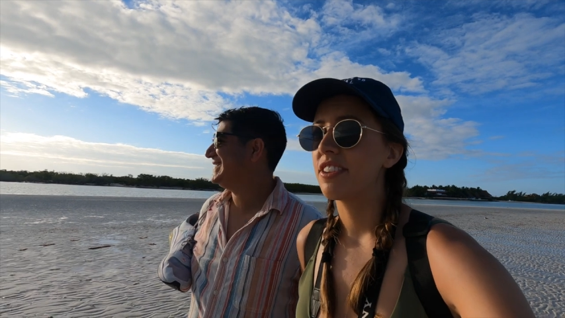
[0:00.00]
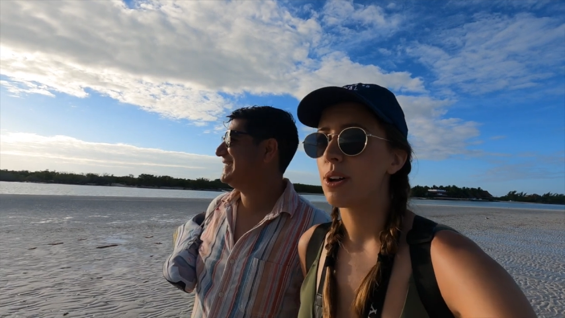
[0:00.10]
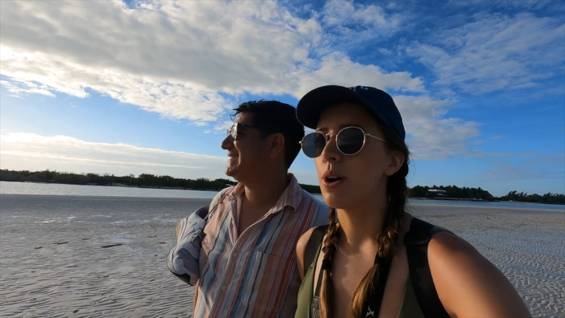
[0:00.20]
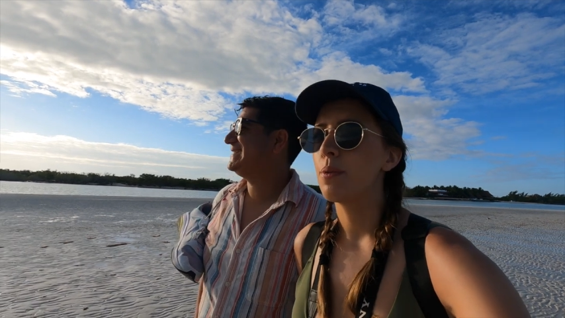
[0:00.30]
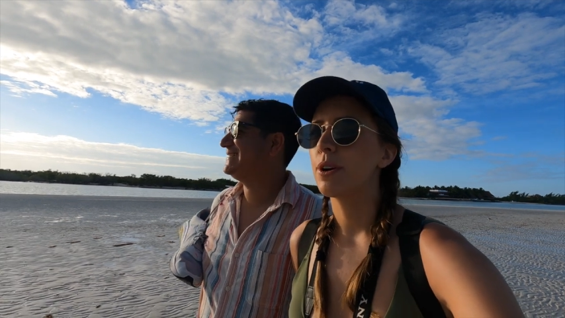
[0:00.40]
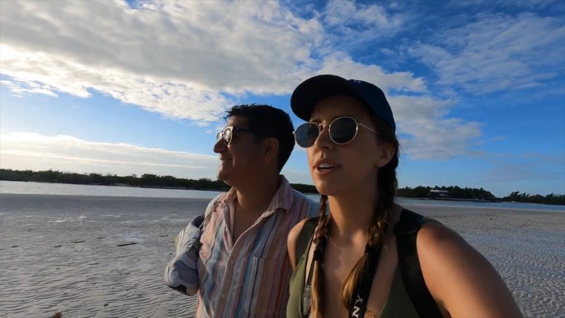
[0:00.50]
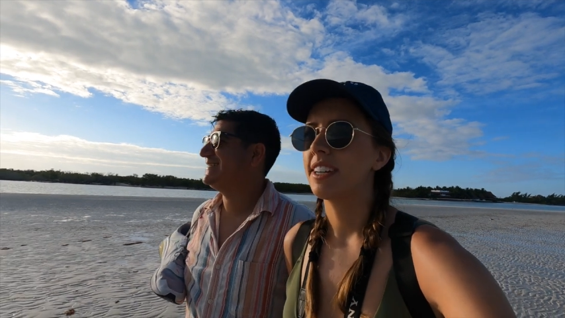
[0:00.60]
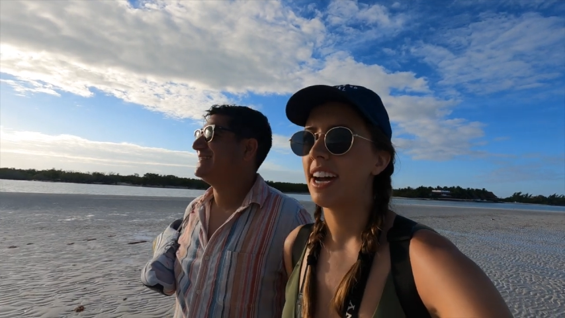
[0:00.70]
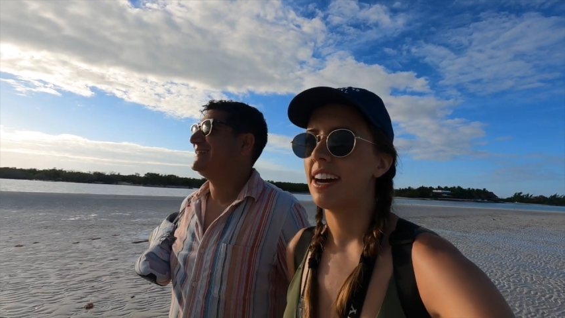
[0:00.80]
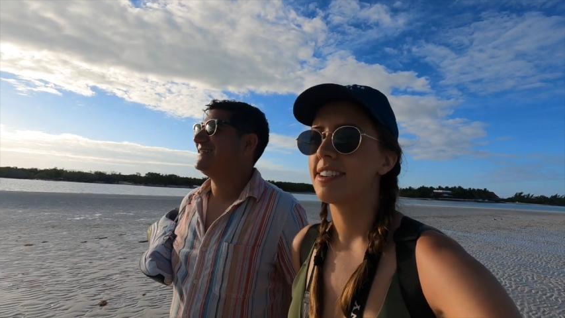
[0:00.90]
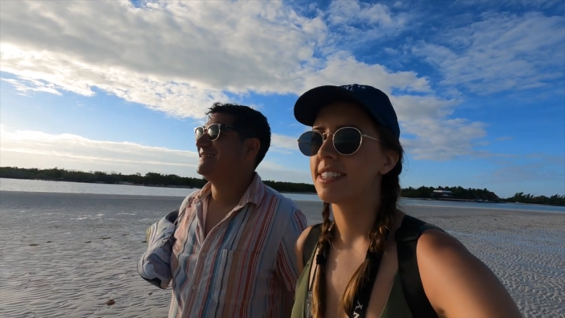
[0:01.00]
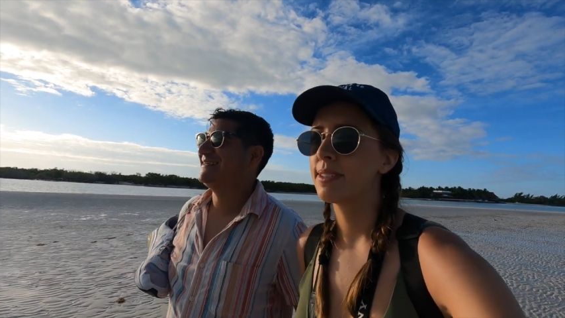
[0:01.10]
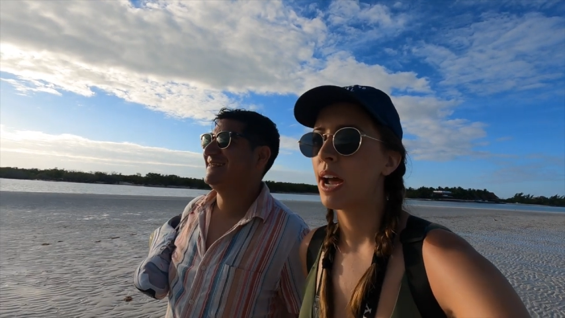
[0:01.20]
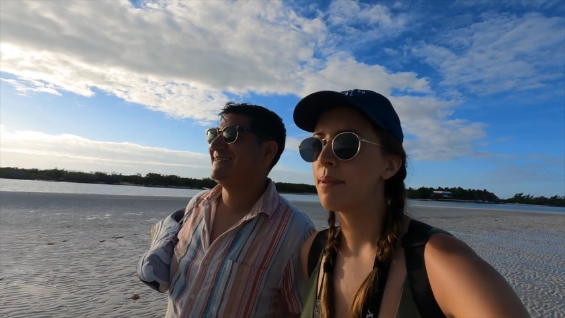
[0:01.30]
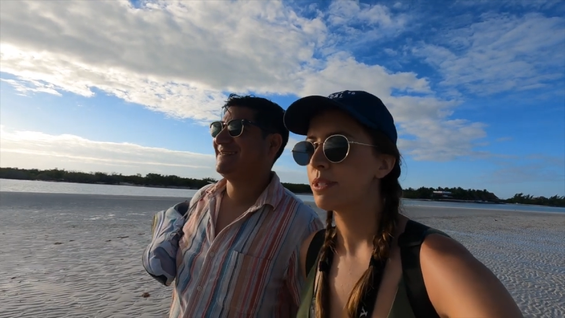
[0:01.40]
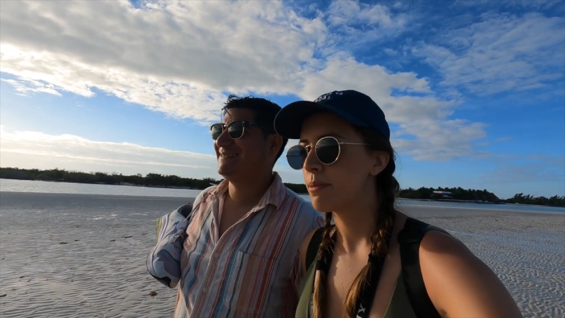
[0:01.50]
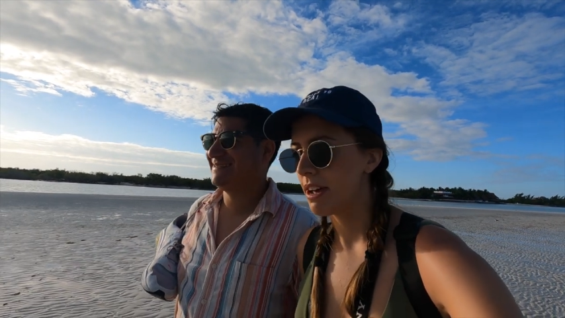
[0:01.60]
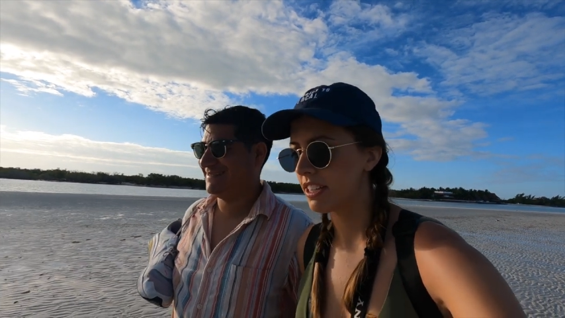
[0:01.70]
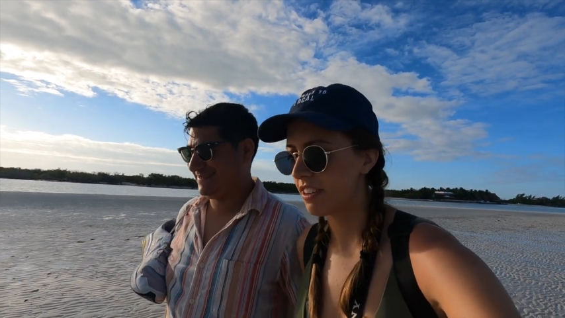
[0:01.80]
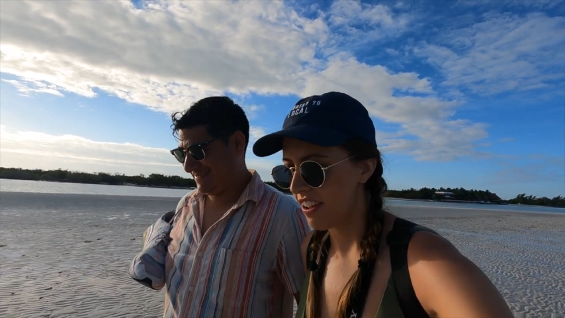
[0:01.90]
Speaker 1: this all worked out. Sometimes the
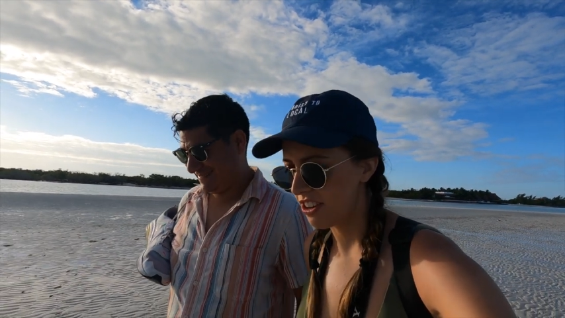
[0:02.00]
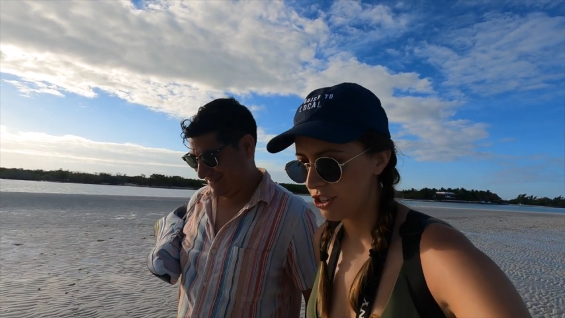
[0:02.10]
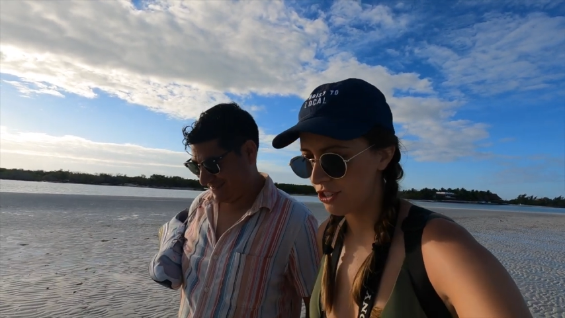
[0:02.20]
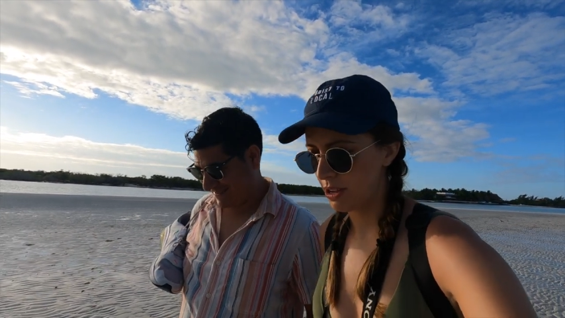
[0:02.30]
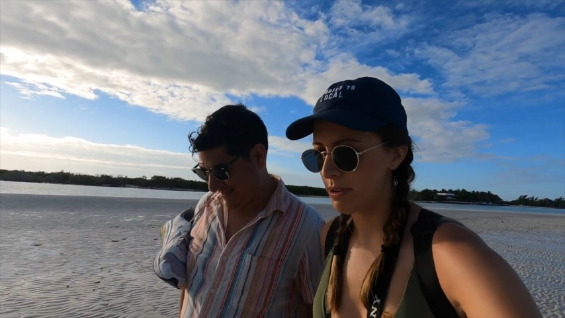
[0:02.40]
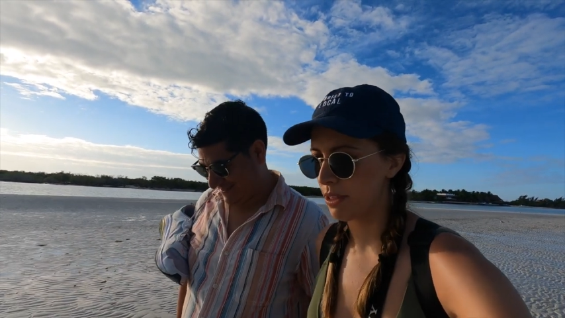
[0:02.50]
best adventures can